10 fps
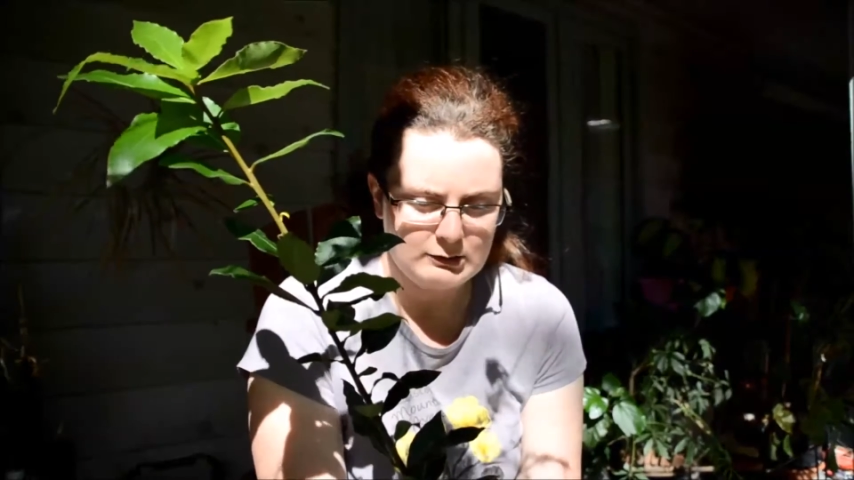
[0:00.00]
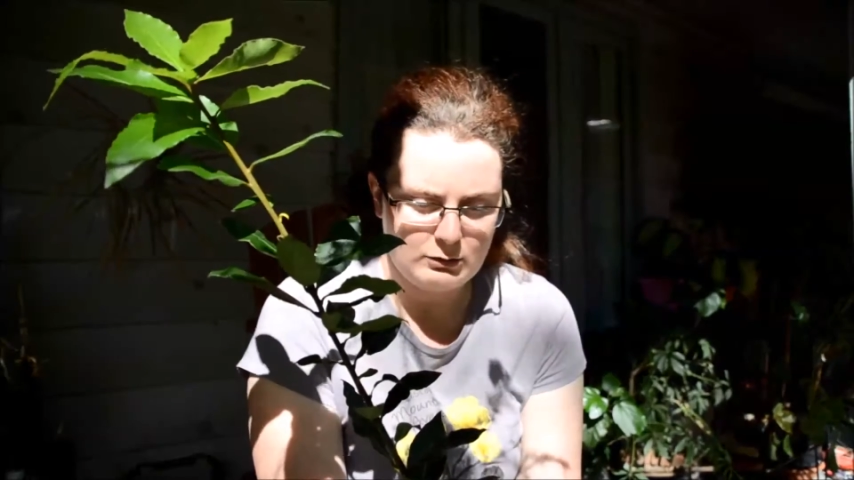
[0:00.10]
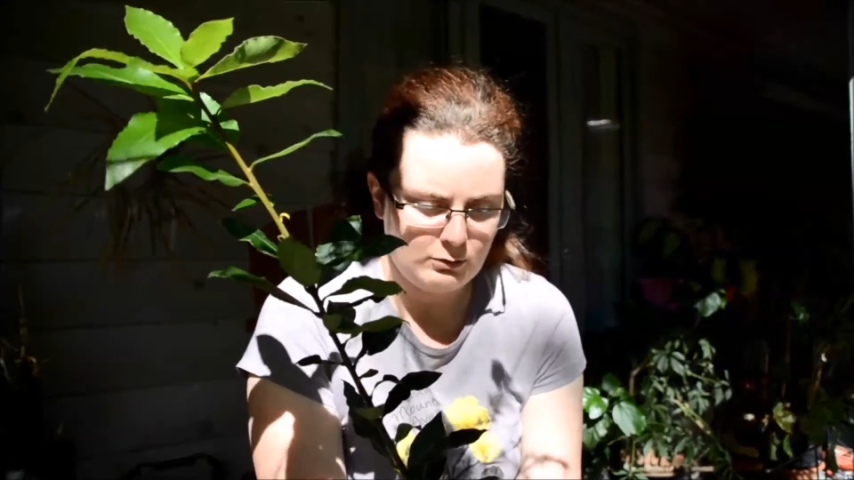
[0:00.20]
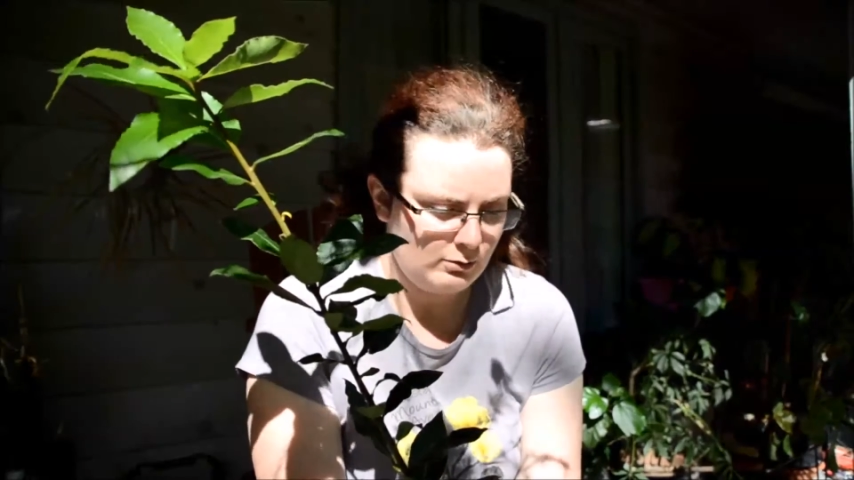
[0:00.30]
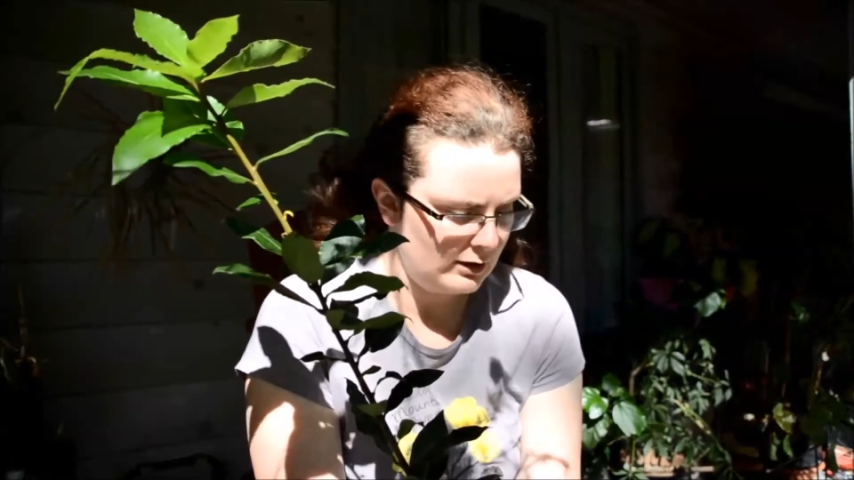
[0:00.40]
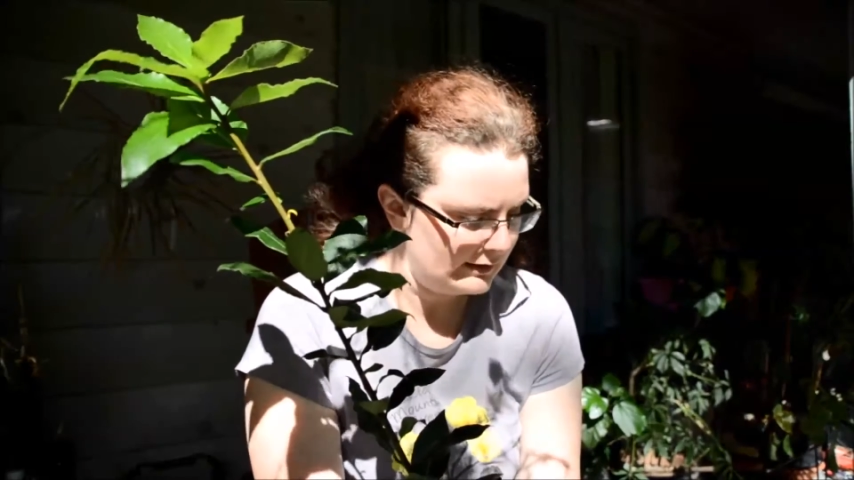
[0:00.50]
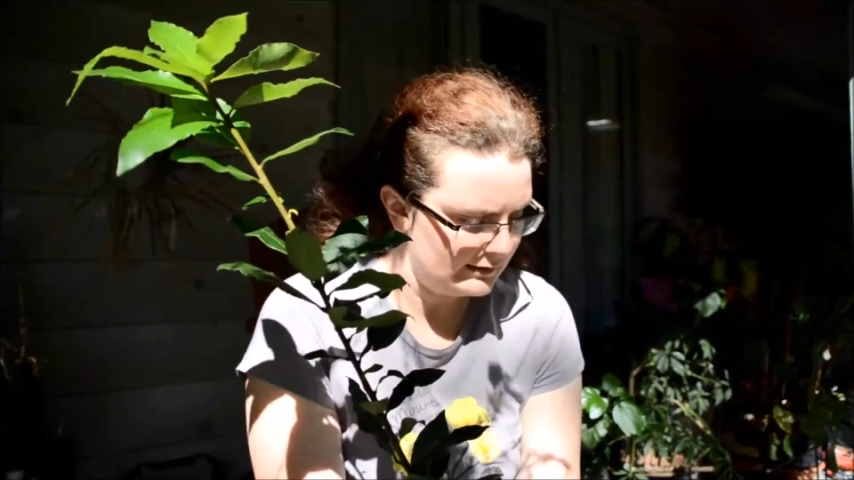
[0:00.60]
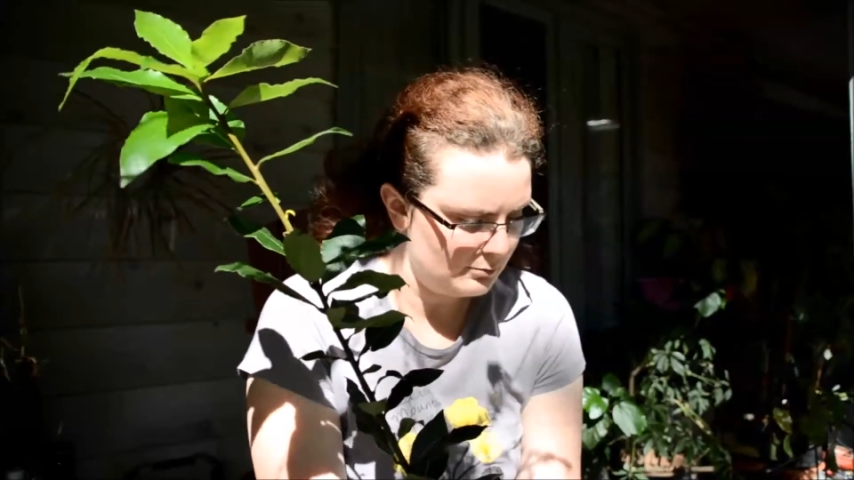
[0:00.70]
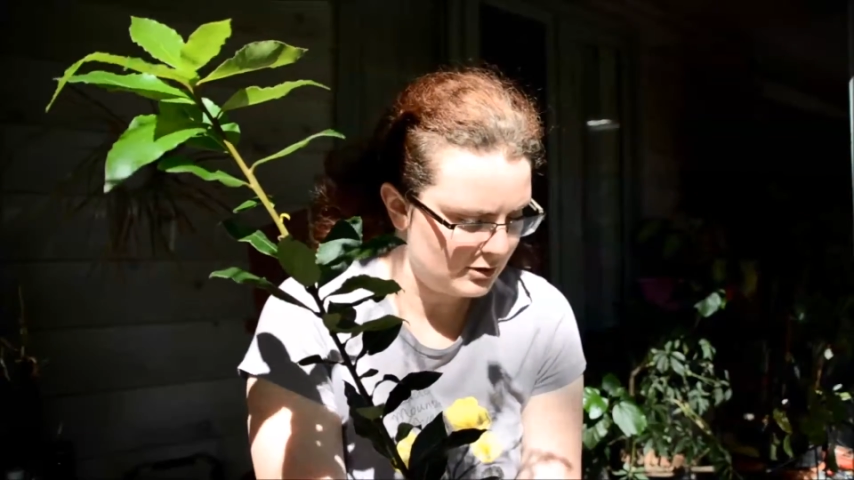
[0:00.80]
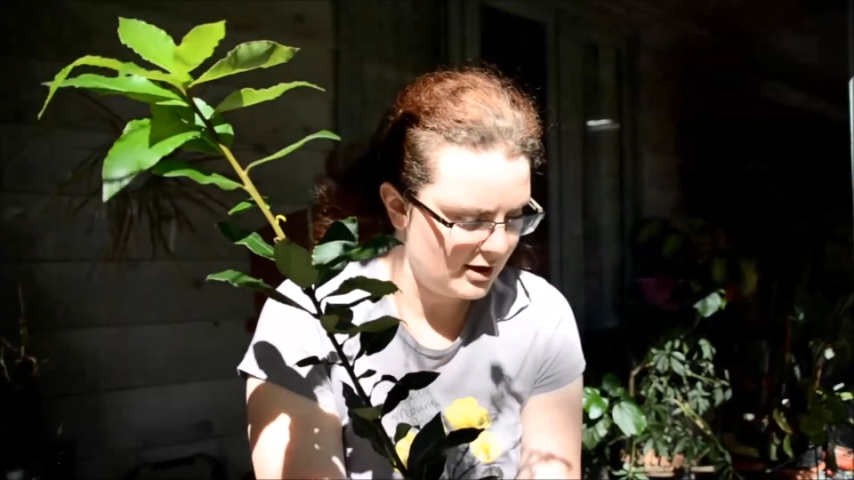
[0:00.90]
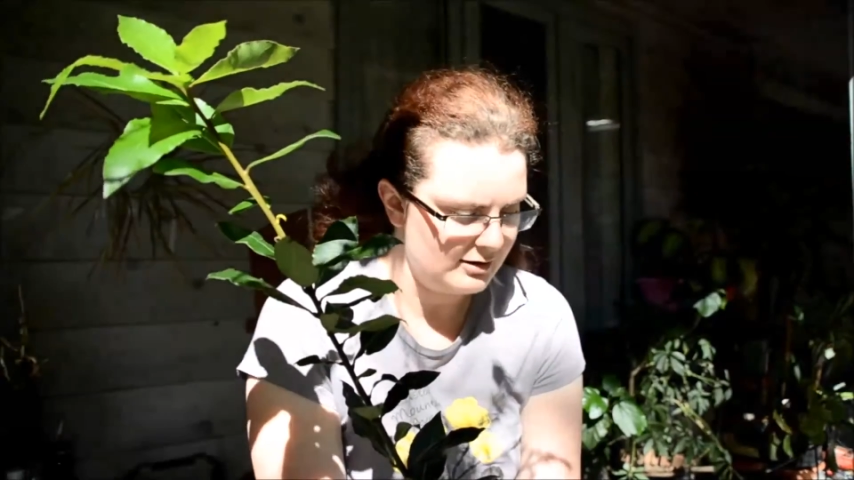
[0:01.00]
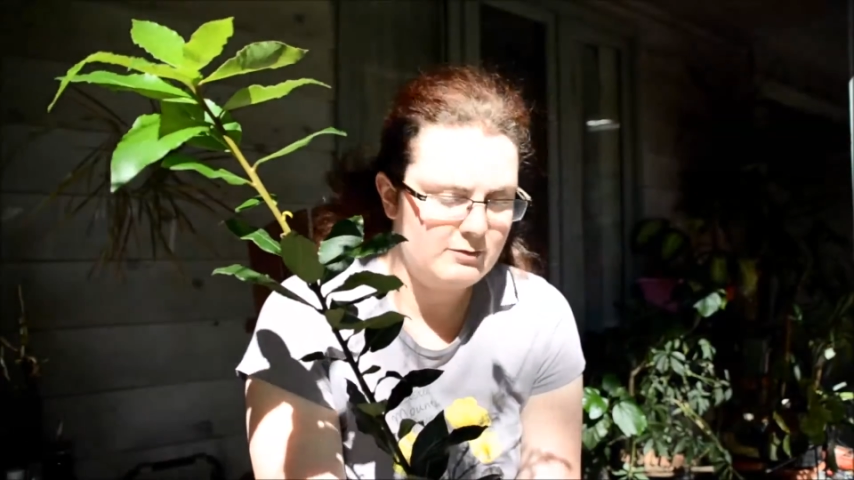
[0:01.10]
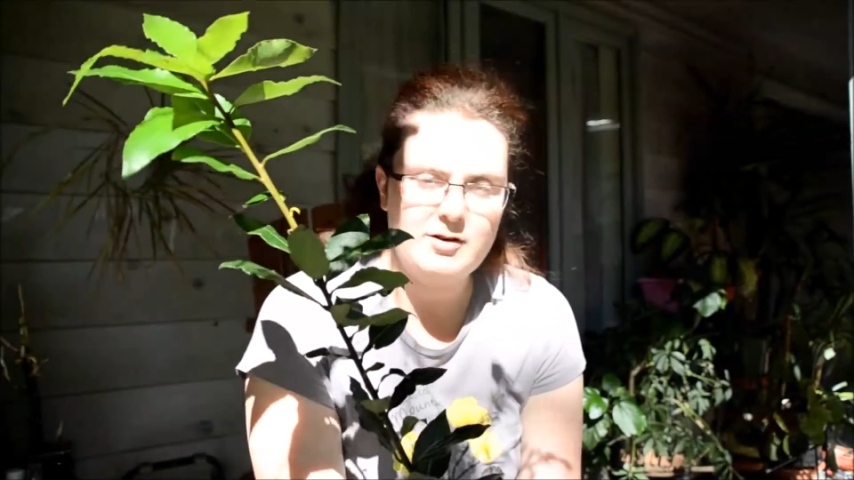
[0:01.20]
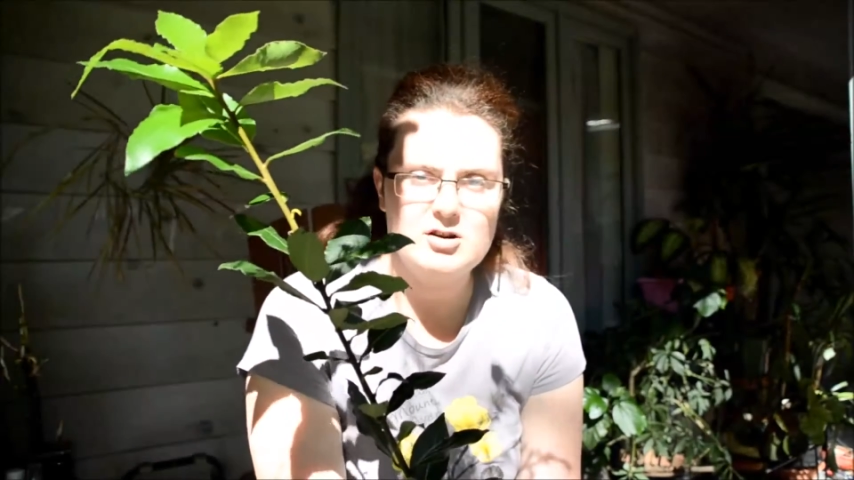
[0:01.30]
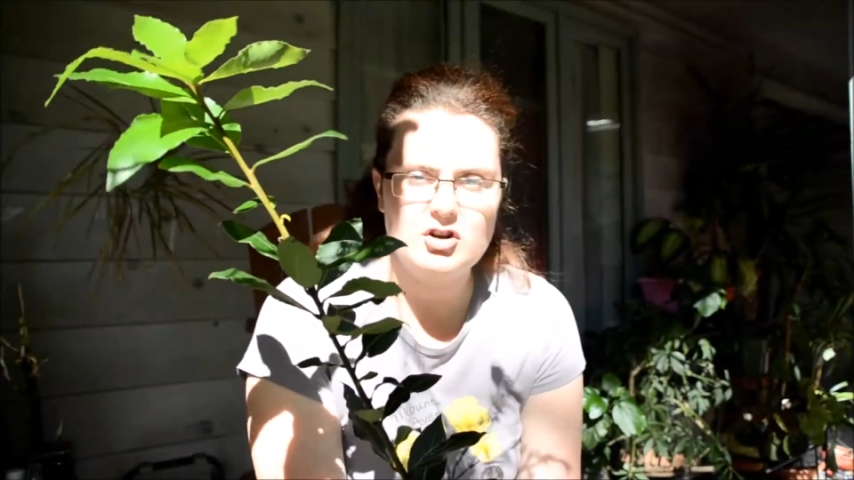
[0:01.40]
or some kind of
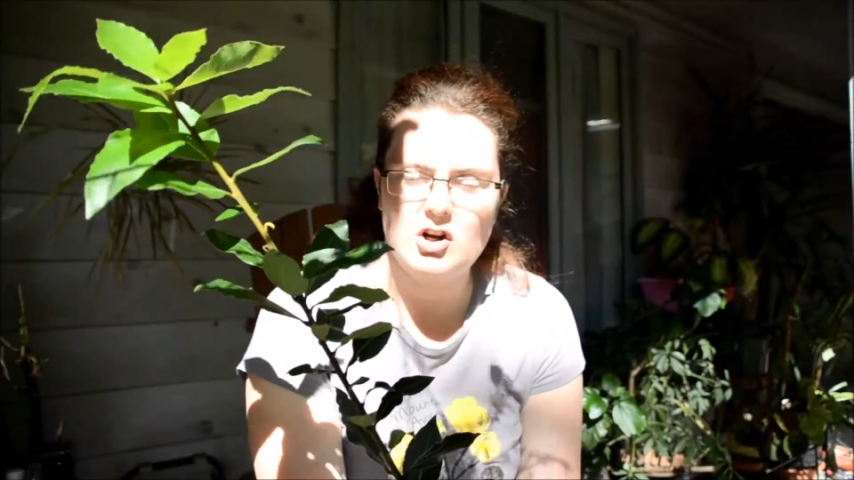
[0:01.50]
French